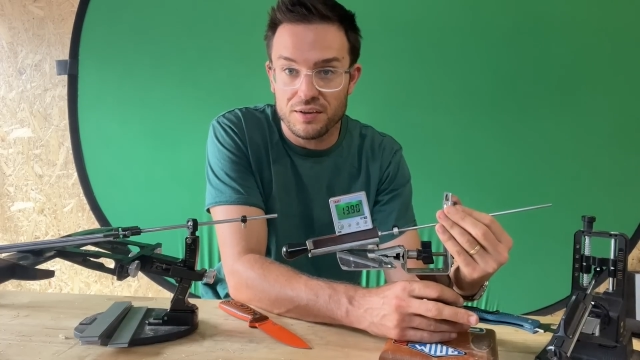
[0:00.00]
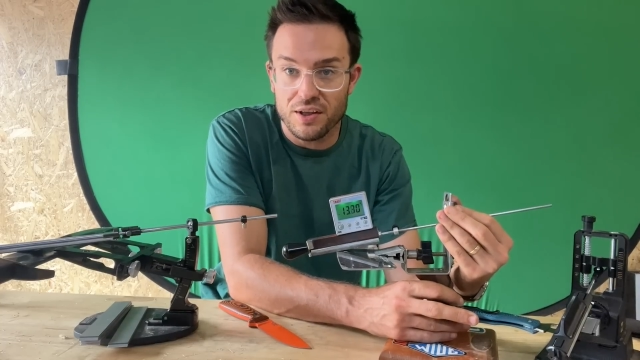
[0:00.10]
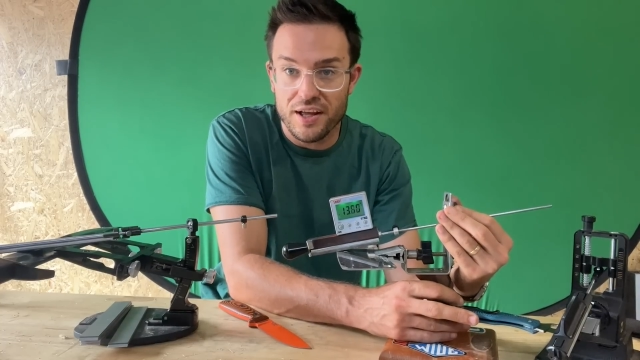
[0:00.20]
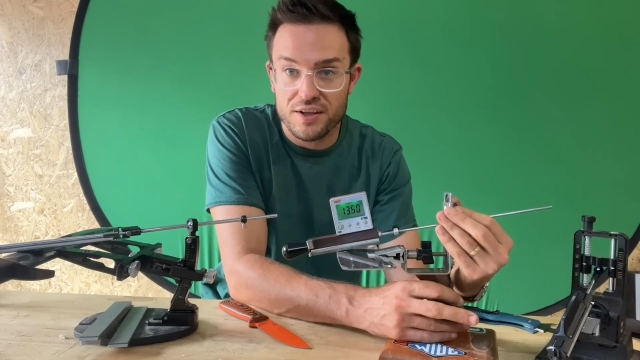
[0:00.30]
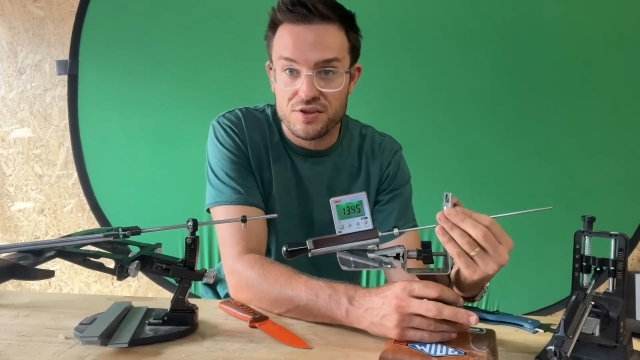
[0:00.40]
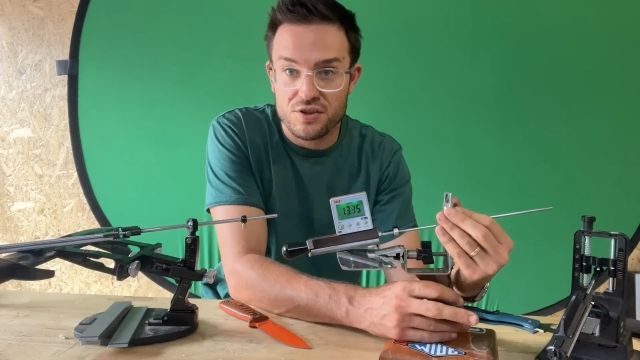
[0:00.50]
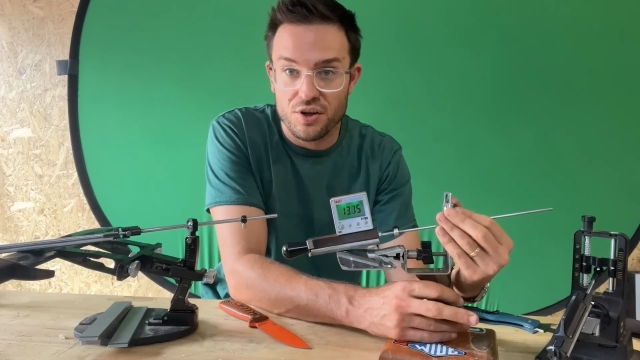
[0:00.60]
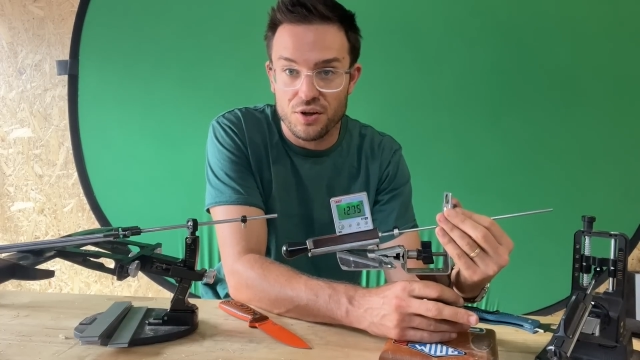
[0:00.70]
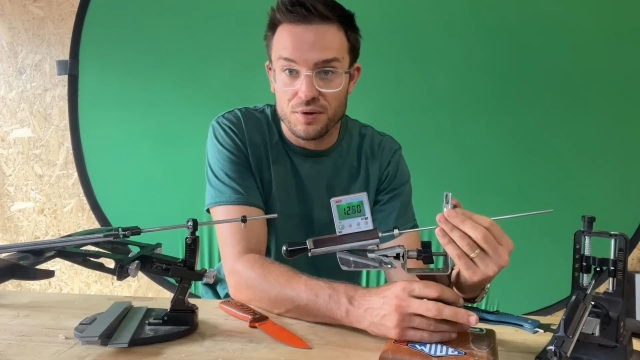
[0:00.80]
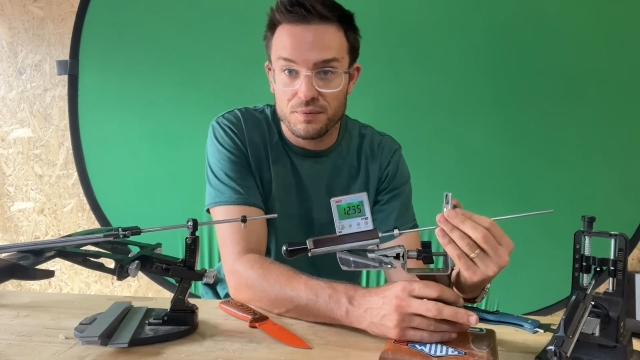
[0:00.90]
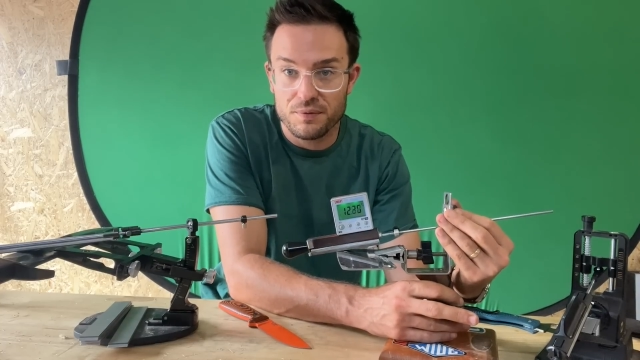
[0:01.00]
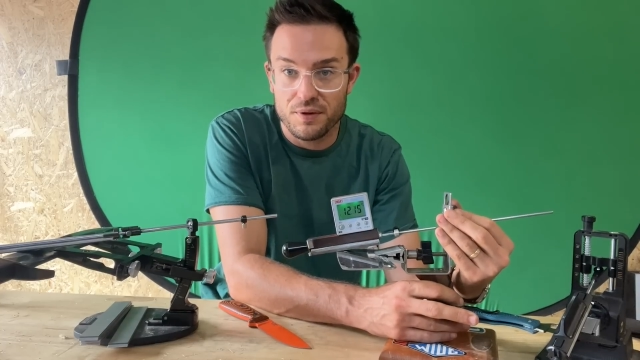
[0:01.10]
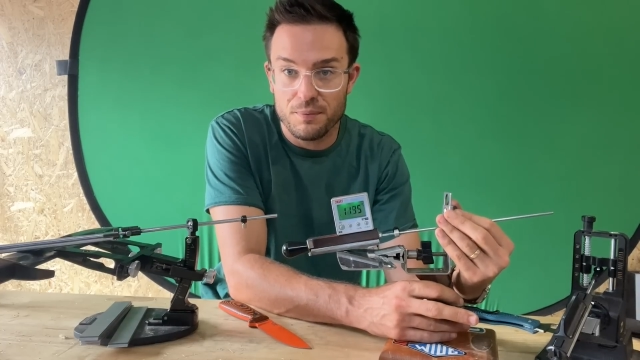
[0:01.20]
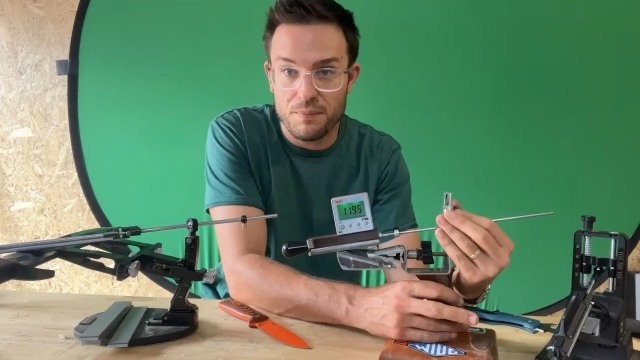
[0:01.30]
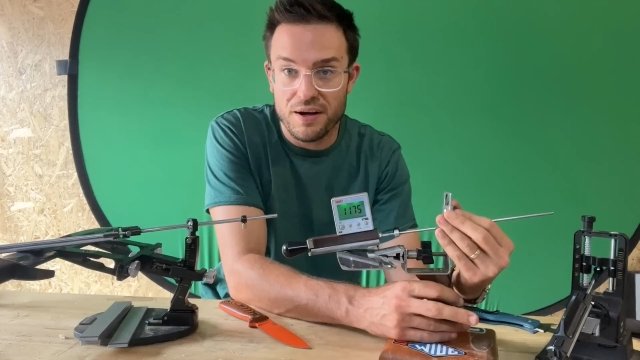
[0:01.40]
like so
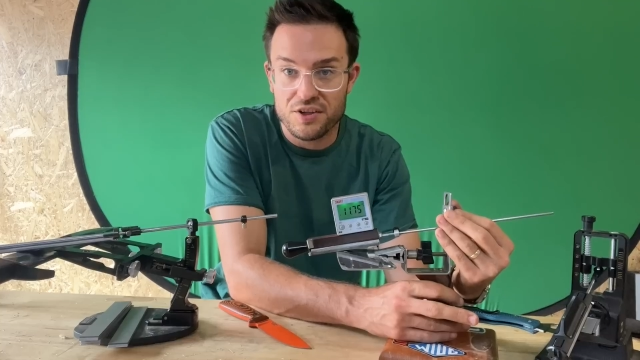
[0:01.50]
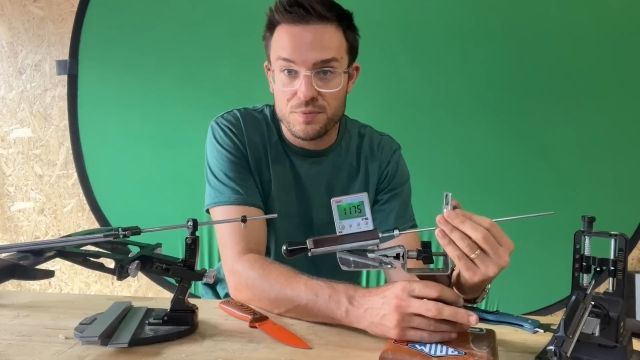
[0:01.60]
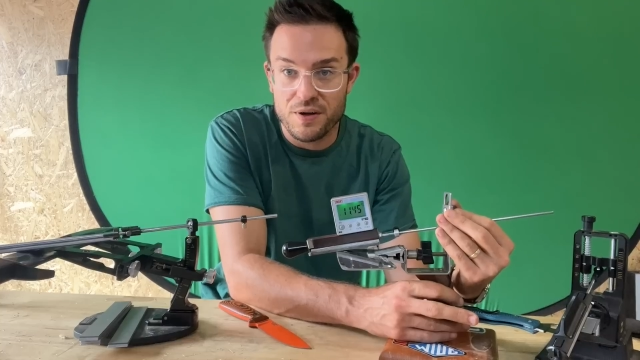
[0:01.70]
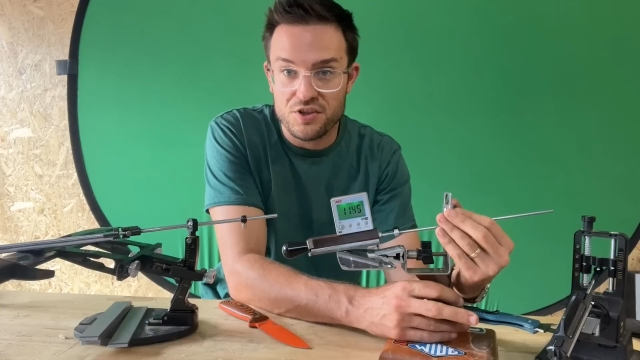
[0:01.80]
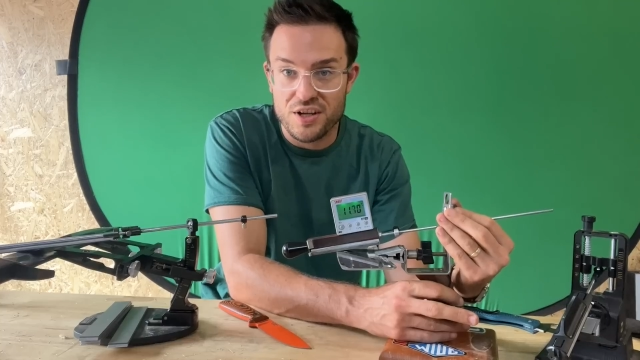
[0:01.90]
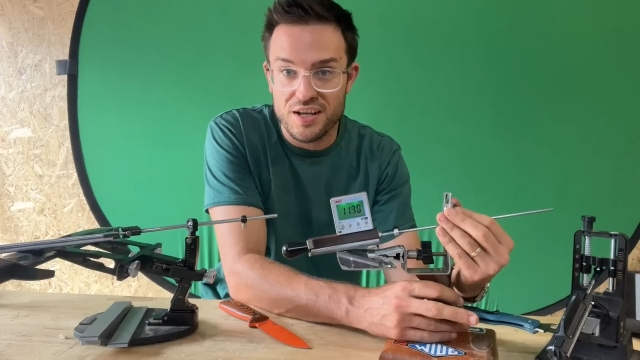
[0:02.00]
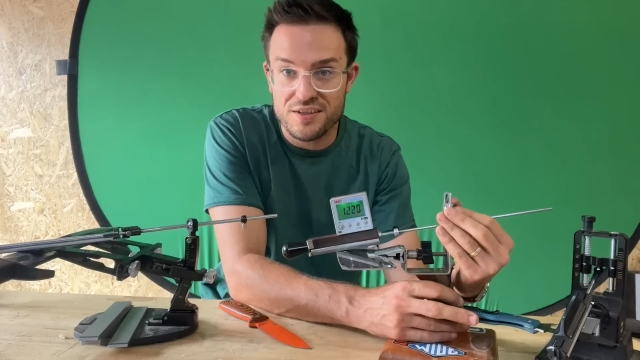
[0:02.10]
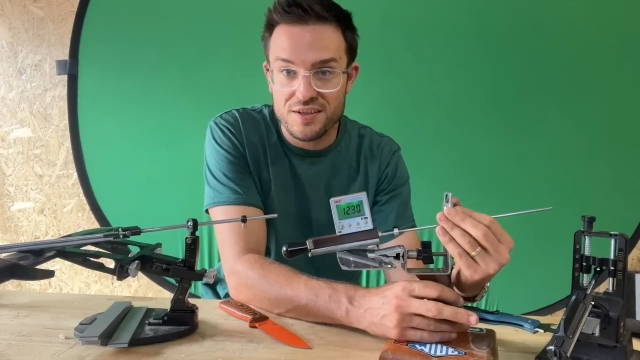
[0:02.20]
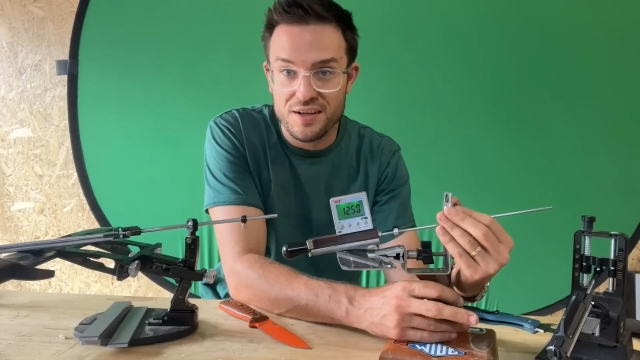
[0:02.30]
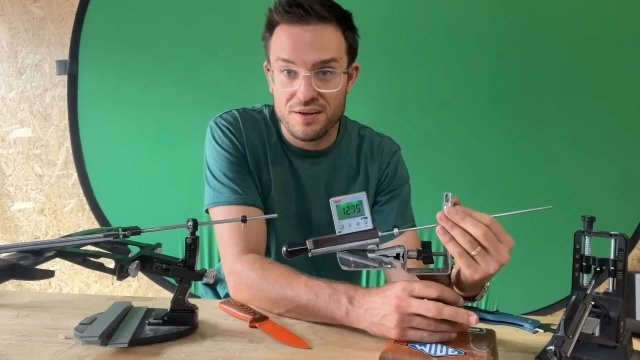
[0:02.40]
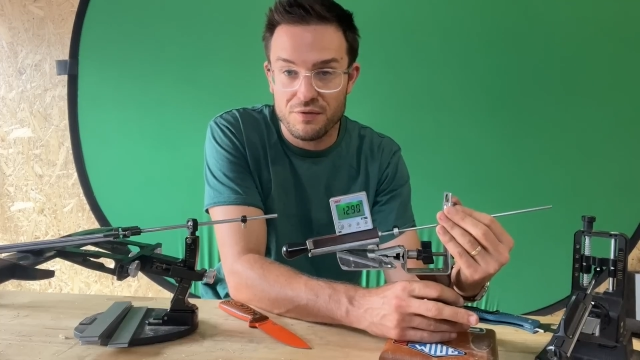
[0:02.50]
much, much easier.